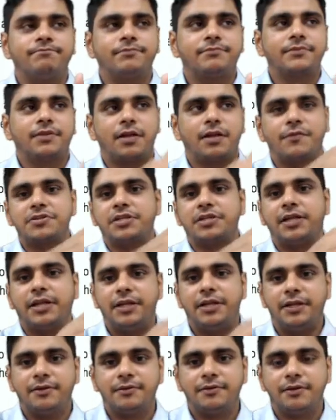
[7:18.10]
There was a
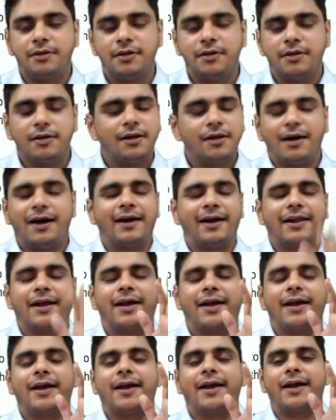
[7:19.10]
lady,
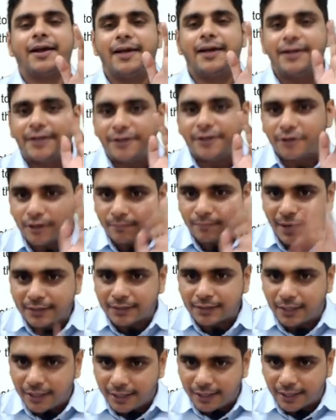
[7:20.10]
he did not bang
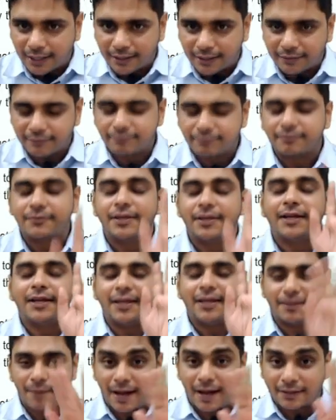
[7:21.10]
the lady,
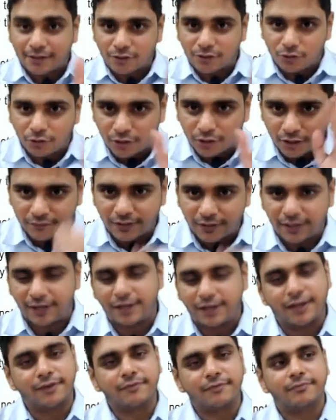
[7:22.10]
he banged the scooty of the
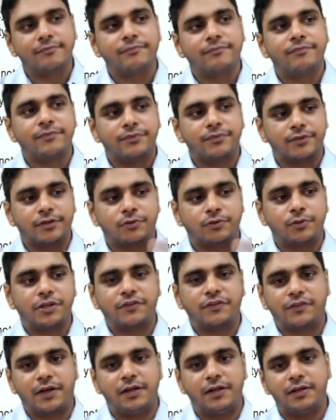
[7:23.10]
lady. The scooty
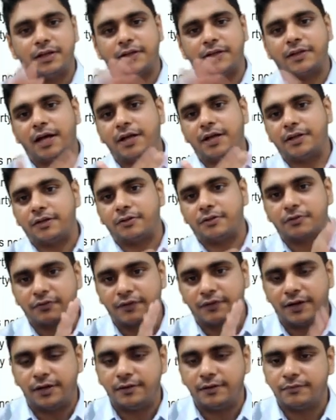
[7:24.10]
fell and the auntie also
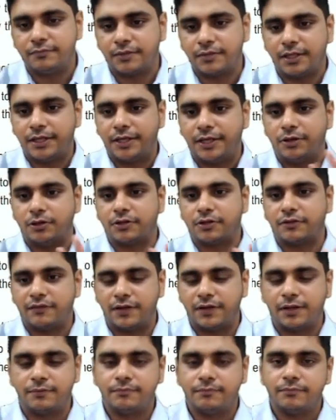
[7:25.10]
fell, the lady also
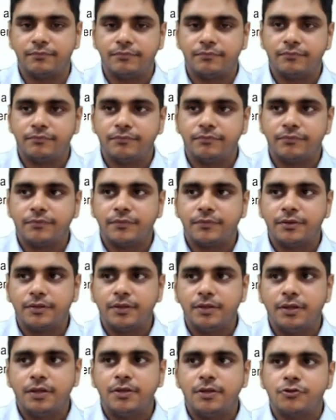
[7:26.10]
fell.
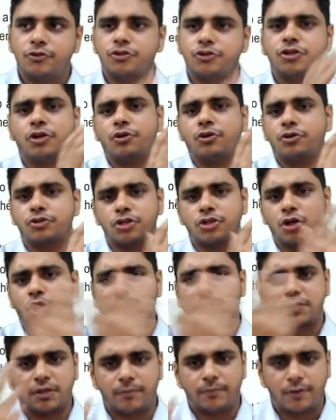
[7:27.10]
So she
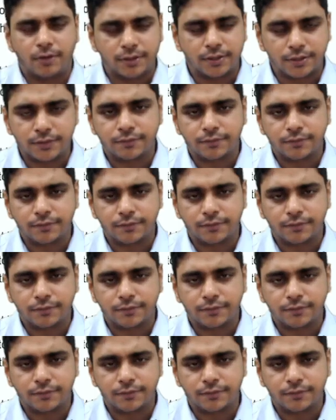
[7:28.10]
got some hurt.